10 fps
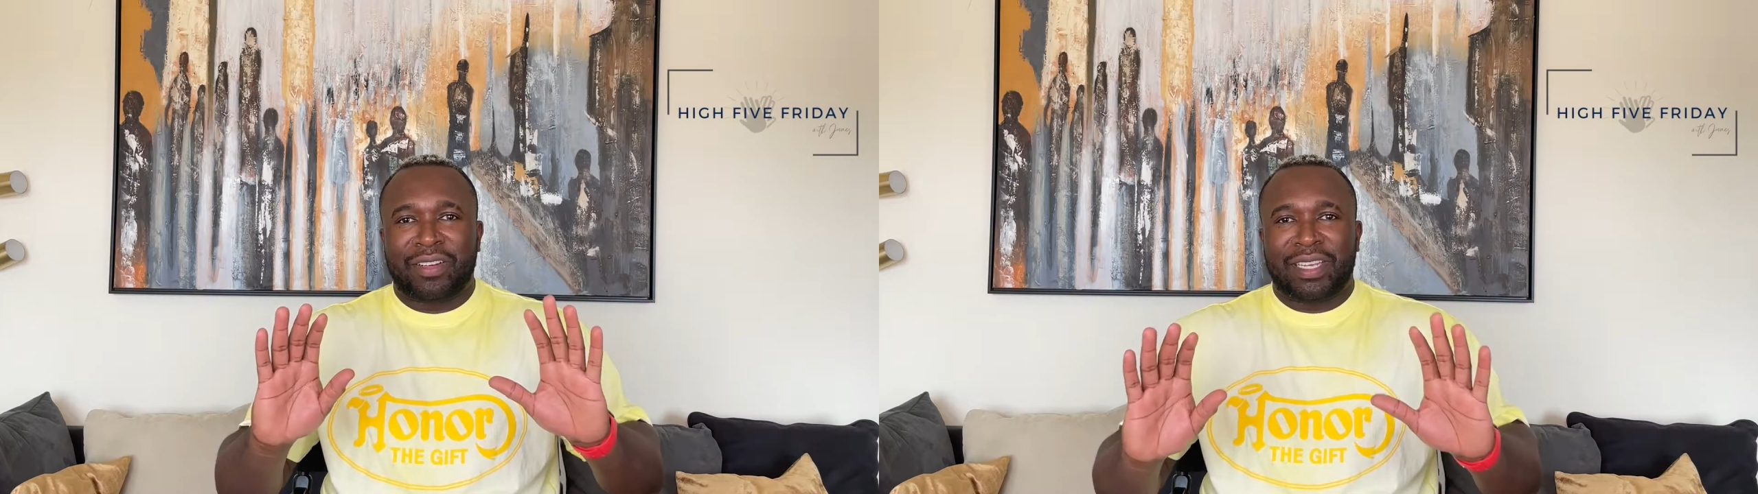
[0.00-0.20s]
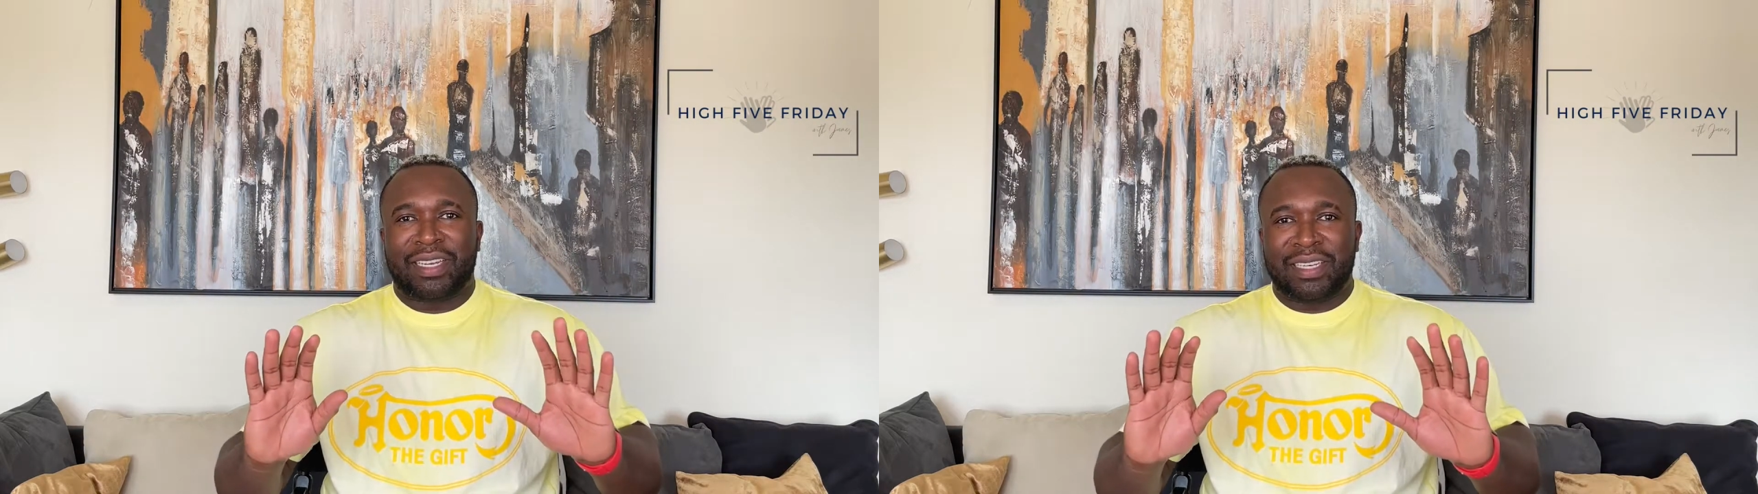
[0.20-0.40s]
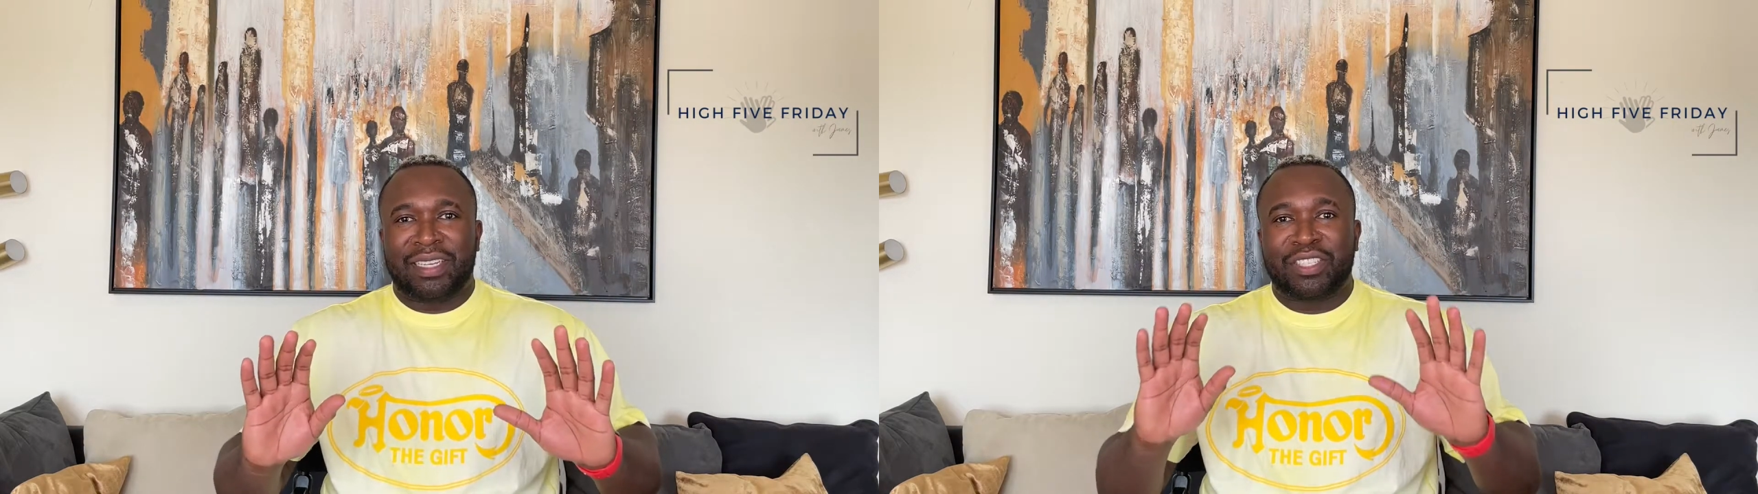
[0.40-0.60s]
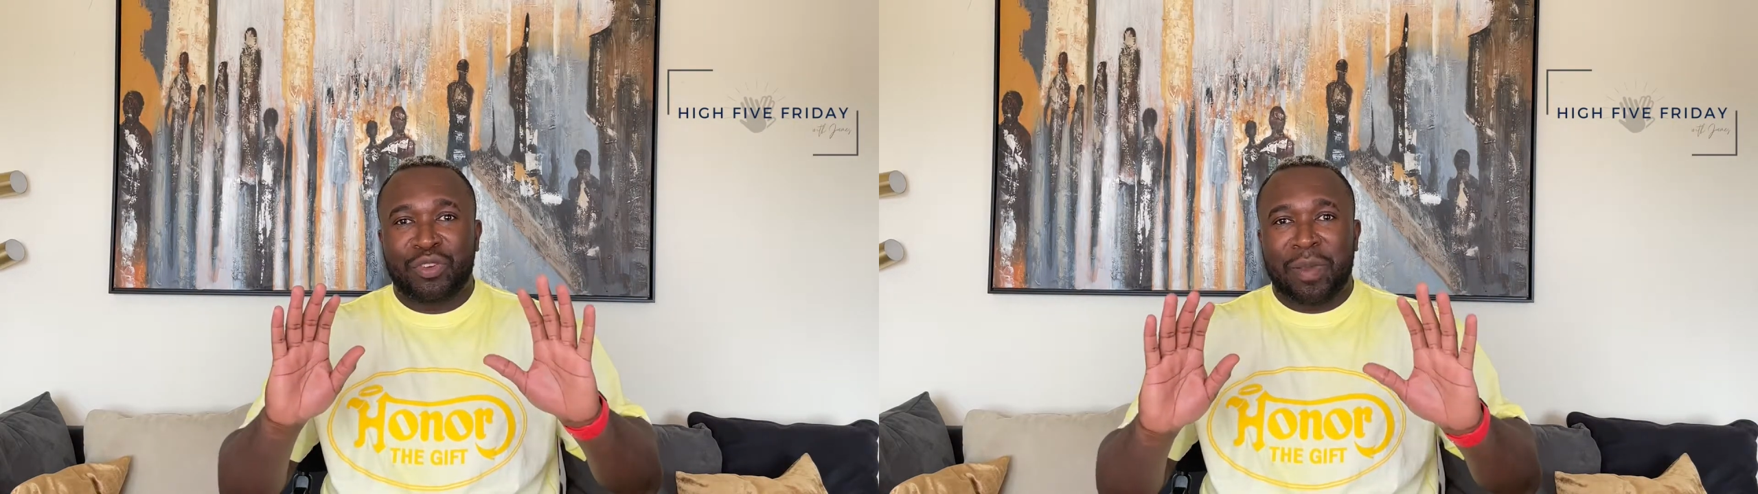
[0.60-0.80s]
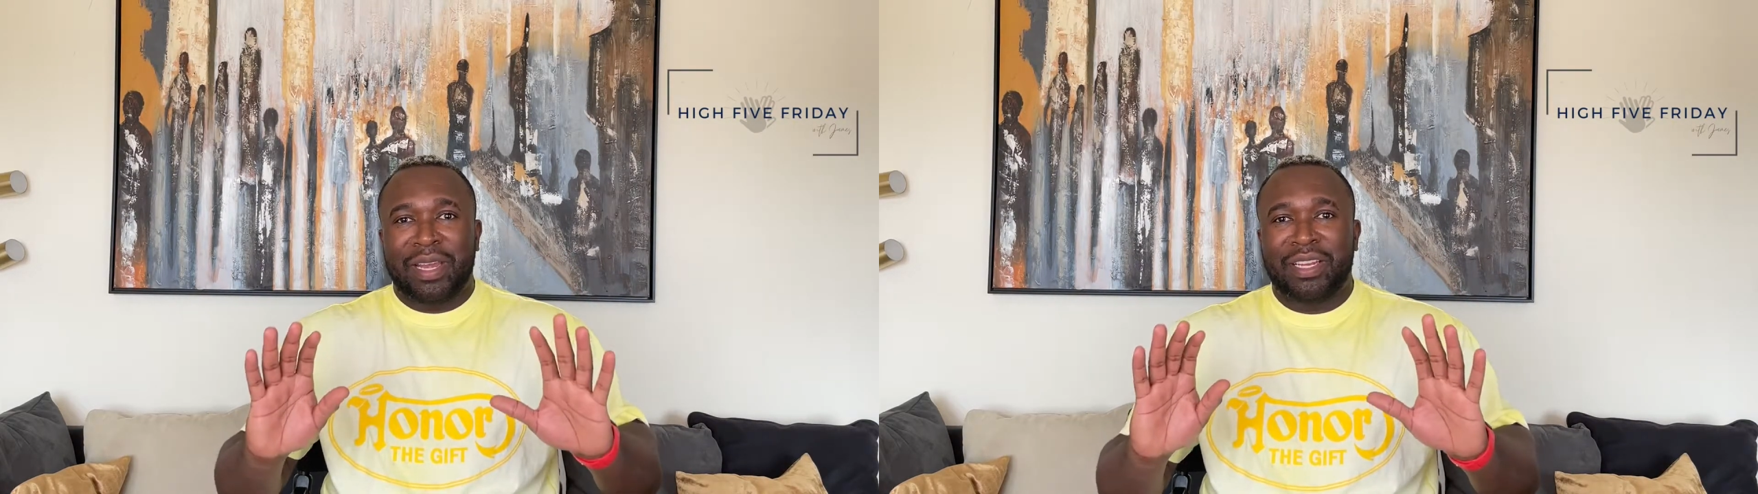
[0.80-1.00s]
techniques you
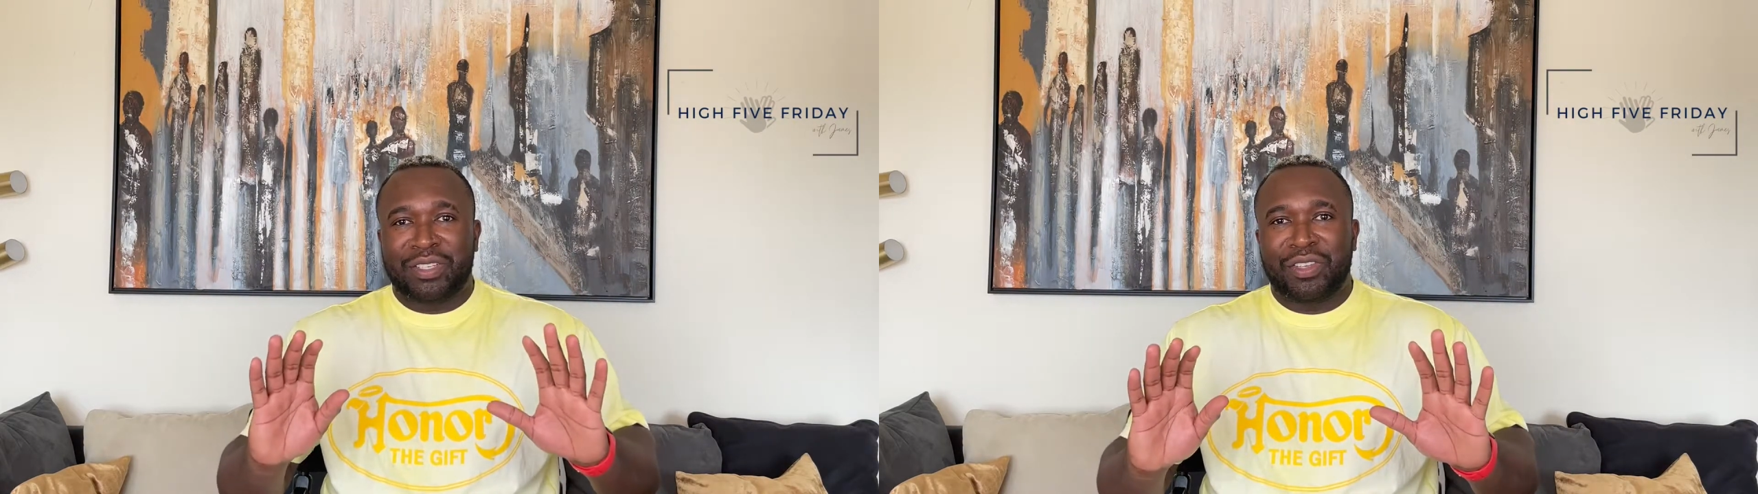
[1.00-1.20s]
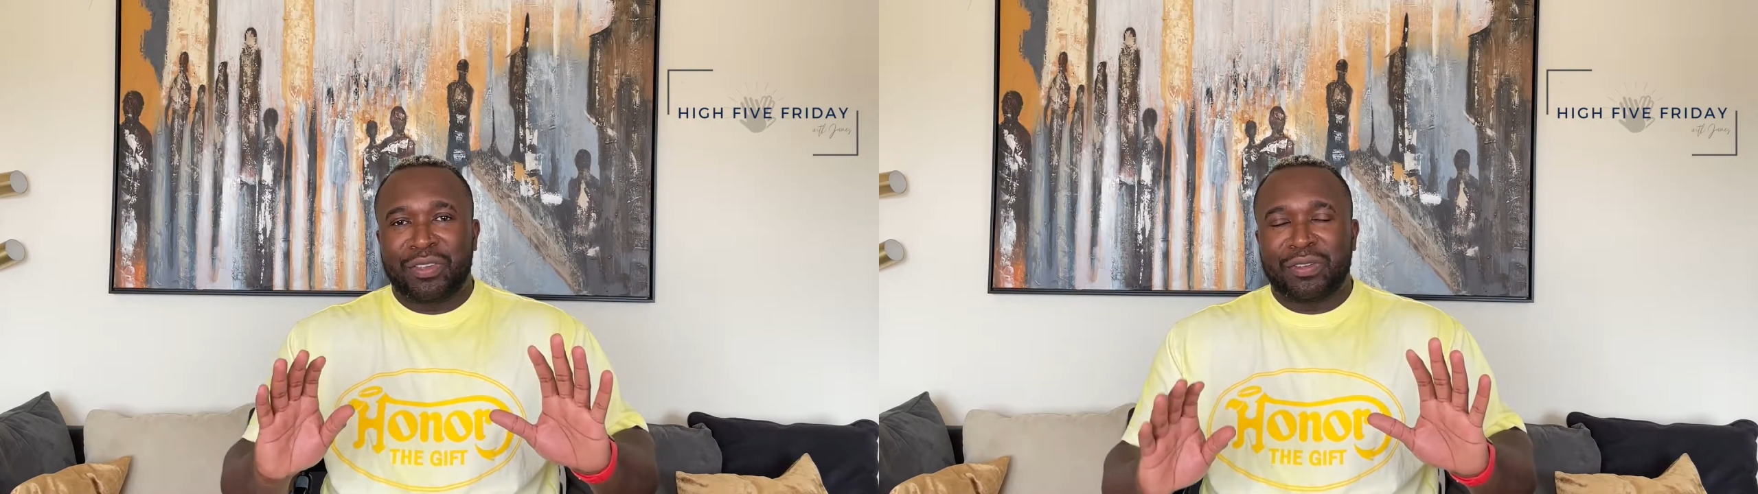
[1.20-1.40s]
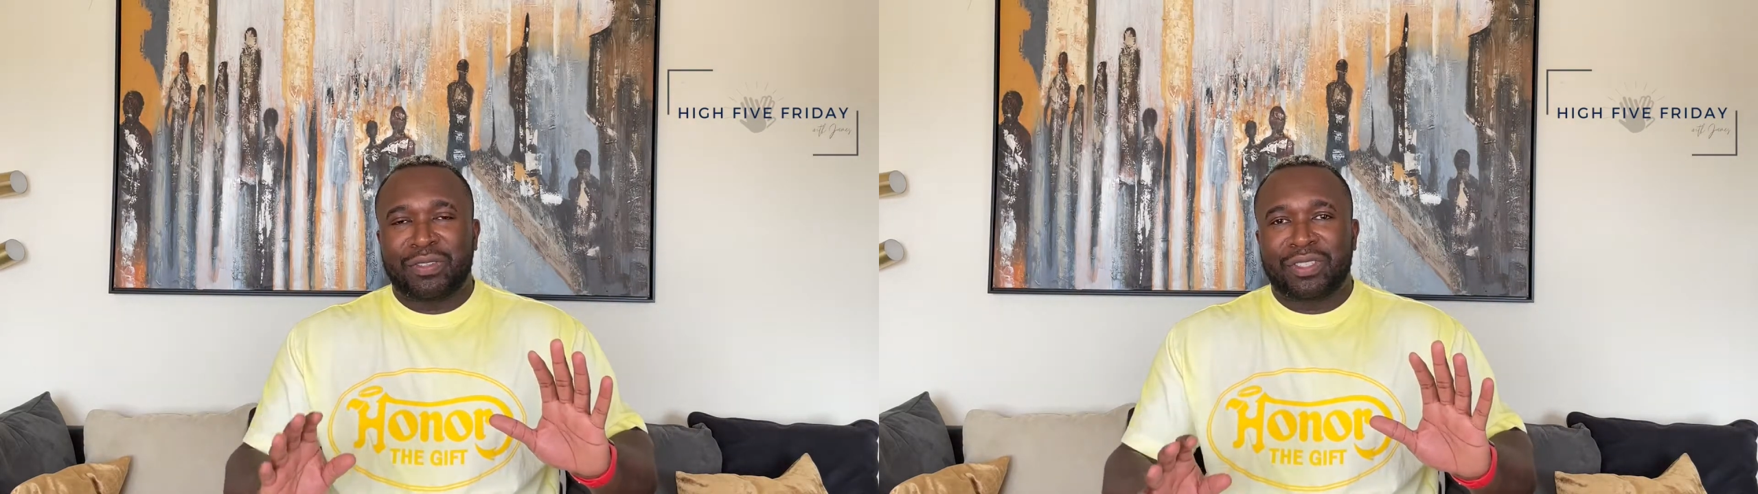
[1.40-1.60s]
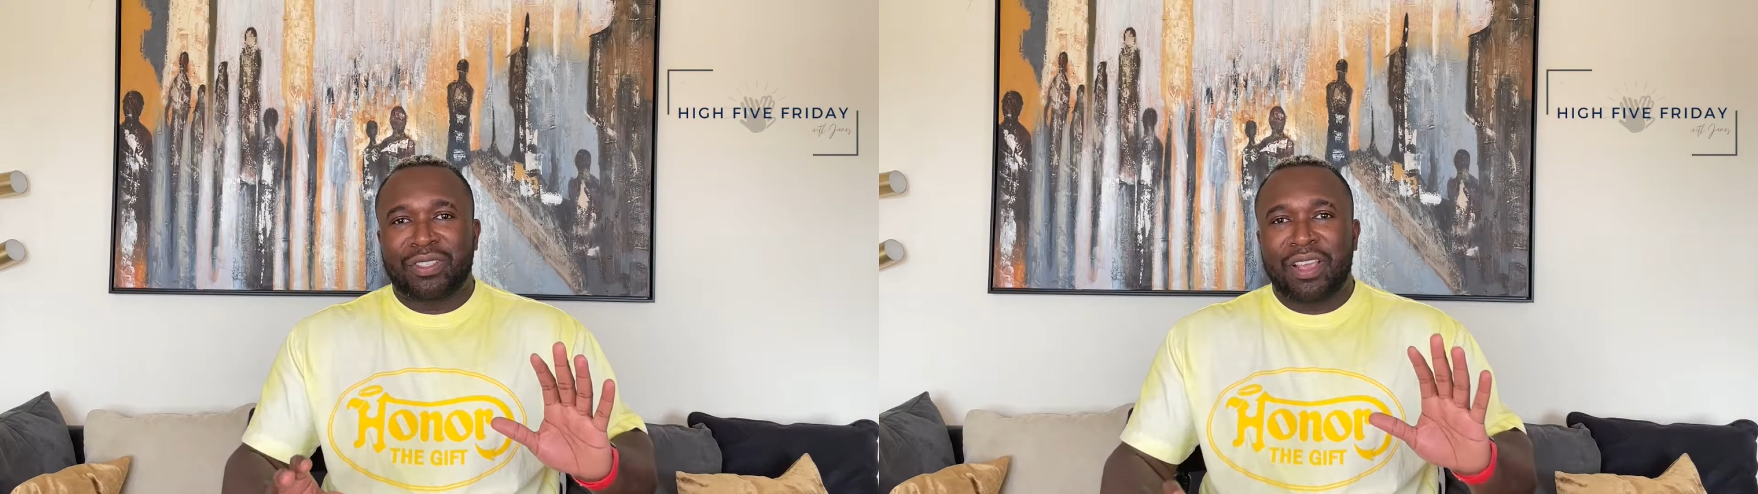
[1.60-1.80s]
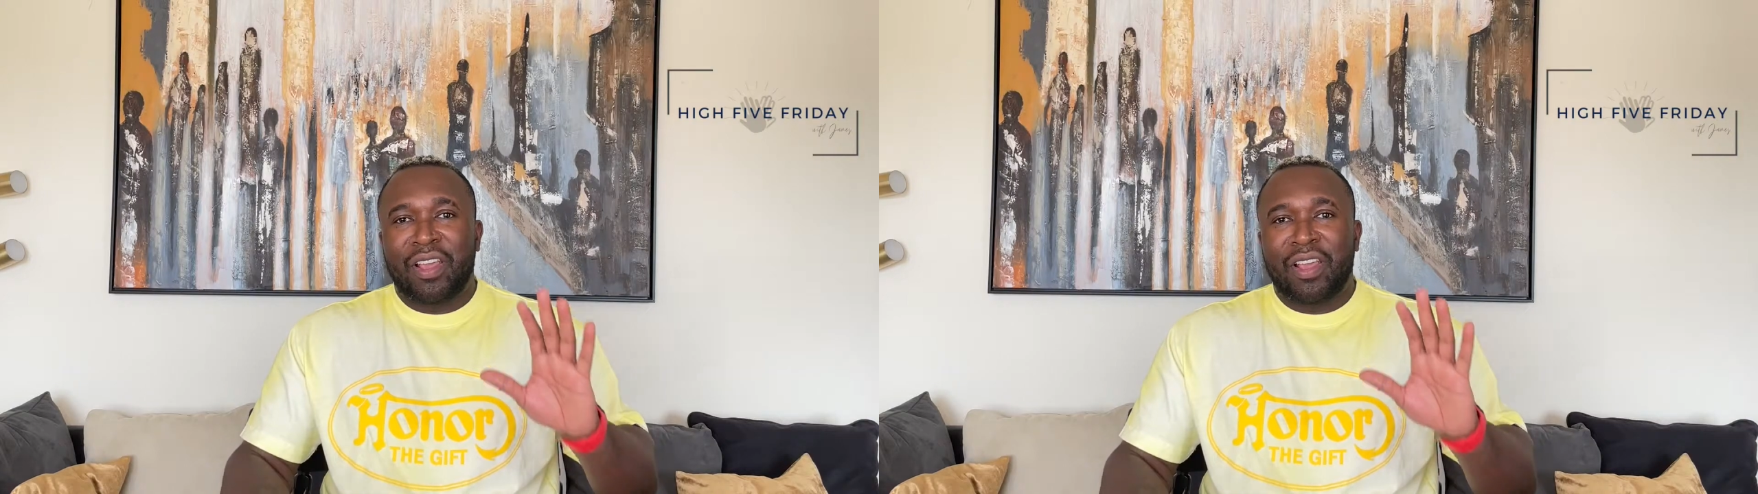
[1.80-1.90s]
may need to use.